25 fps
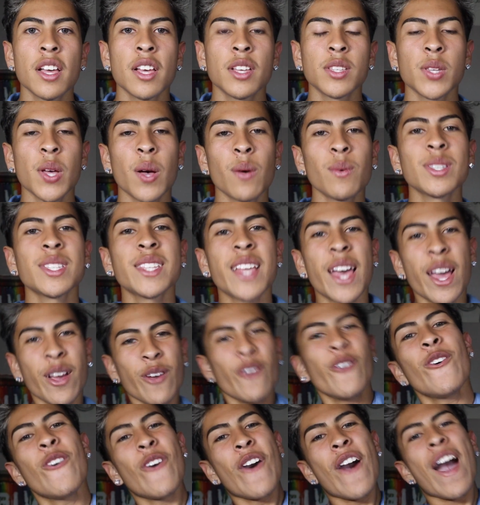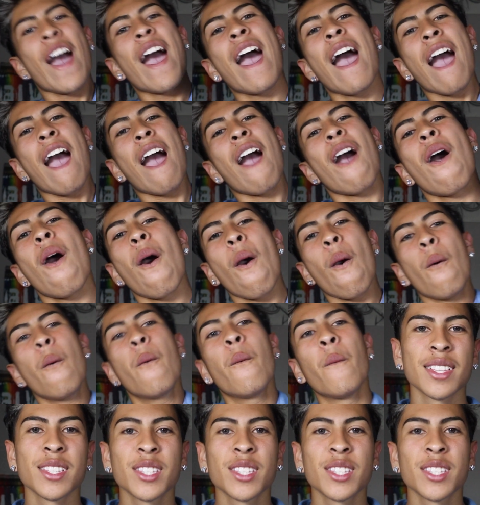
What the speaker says: So I was like, wow!